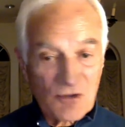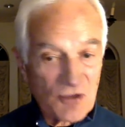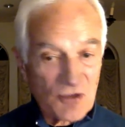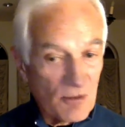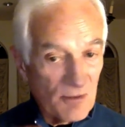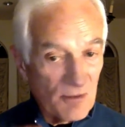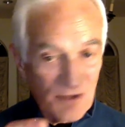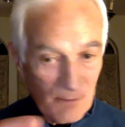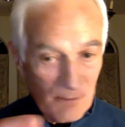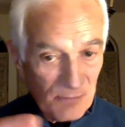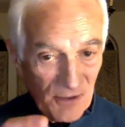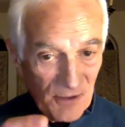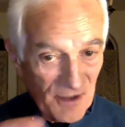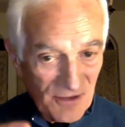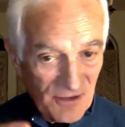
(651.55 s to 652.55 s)
double
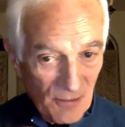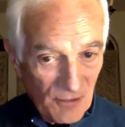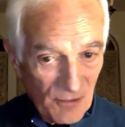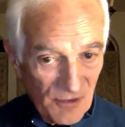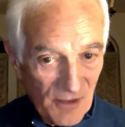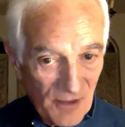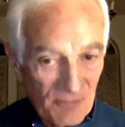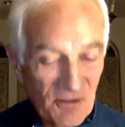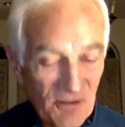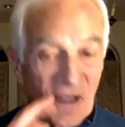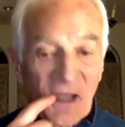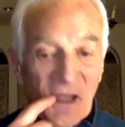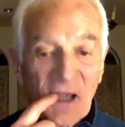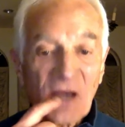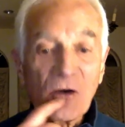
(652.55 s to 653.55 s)
embouchure, but not playing
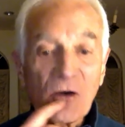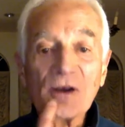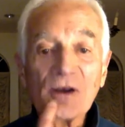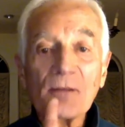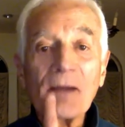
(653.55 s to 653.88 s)
double lip,